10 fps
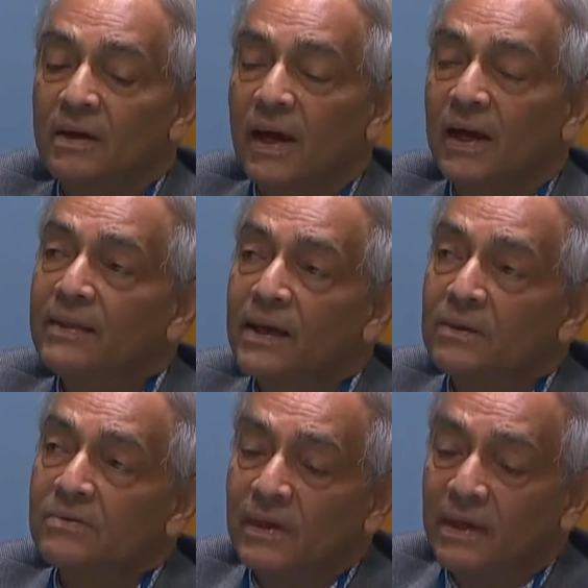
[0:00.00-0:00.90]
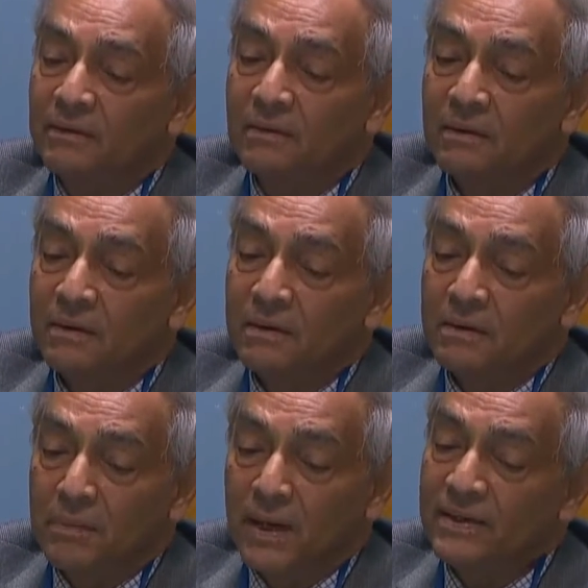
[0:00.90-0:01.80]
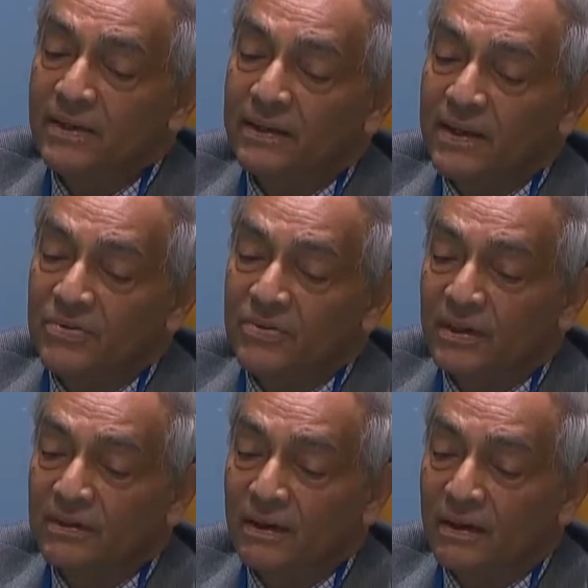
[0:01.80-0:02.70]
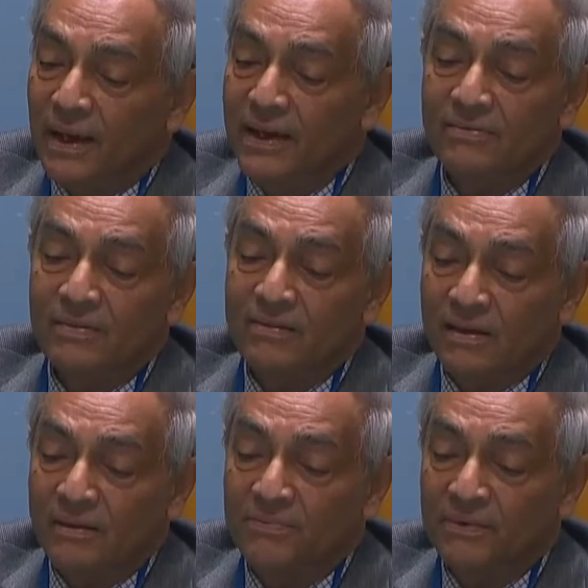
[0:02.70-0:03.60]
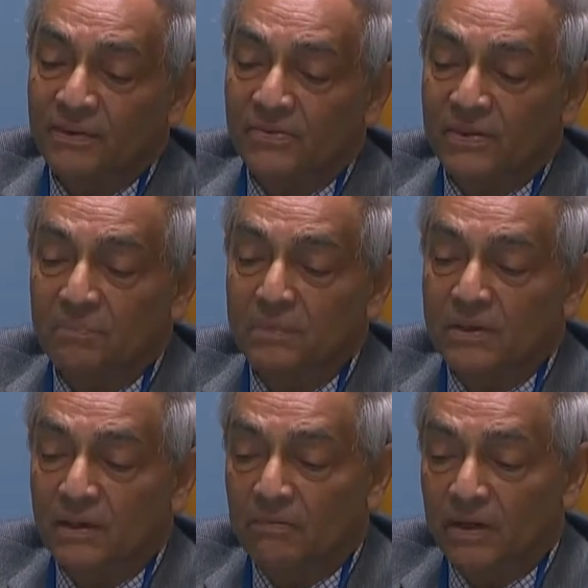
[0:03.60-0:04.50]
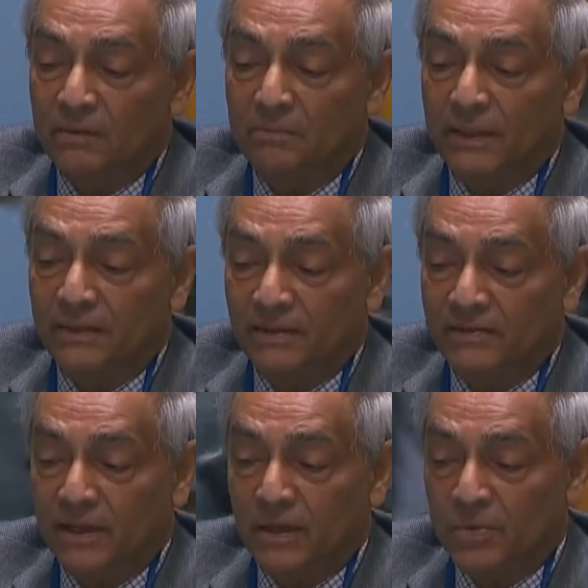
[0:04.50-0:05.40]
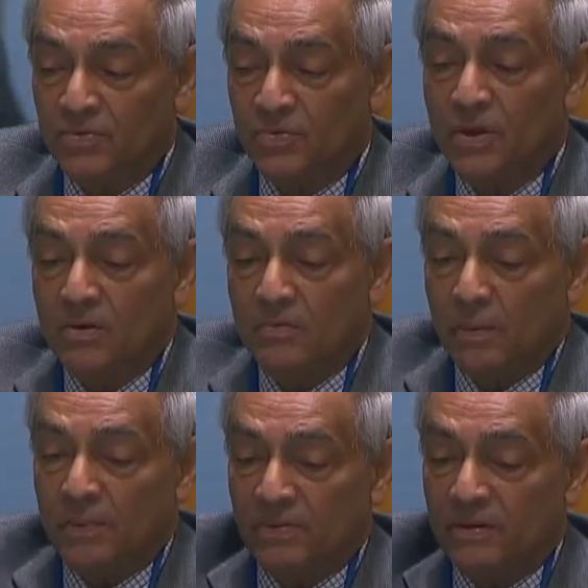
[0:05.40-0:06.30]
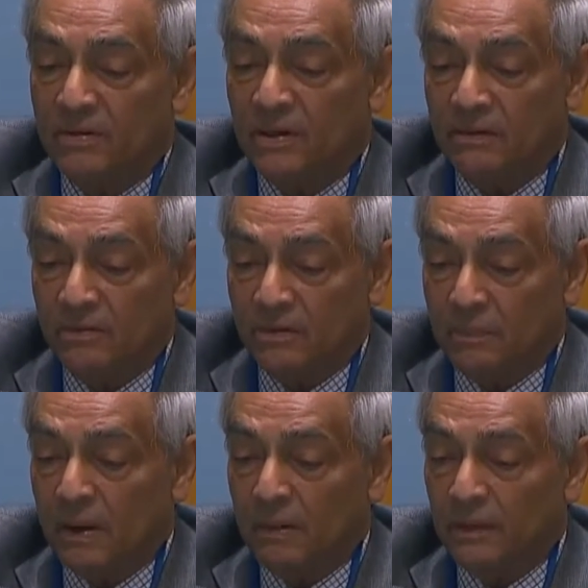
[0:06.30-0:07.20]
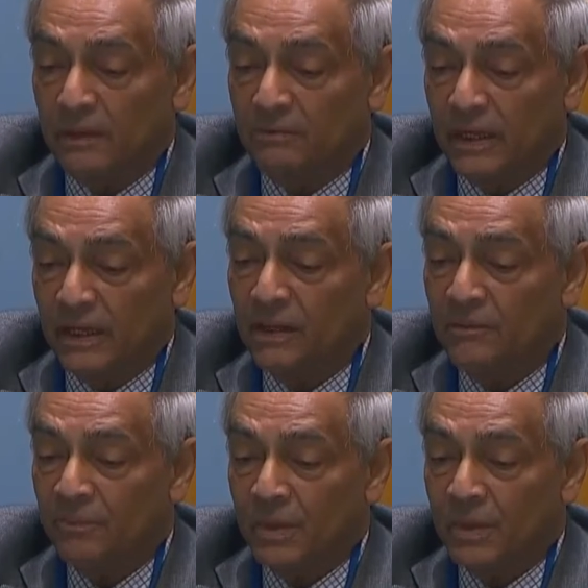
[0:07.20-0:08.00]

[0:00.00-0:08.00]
at the outset, my delegation aligns itself with the statement delivered by the distinguished representative of the Republic of Guinea